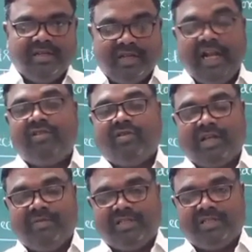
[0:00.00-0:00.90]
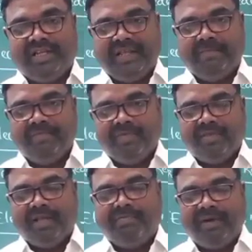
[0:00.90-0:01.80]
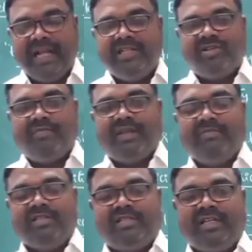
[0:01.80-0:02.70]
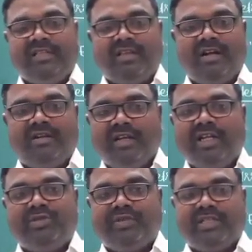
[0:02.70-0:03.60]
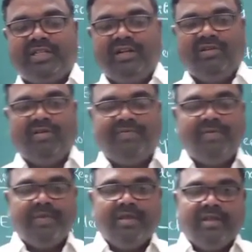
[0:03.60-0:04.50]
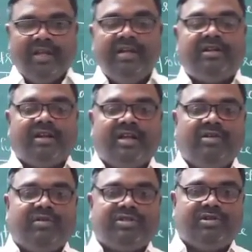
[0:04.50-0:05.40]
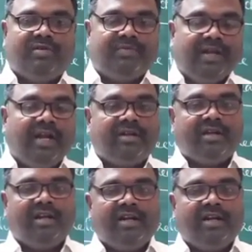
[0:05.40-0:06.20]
electrochemistry, the branch of chemistry that deals with the study of interconversion of electrical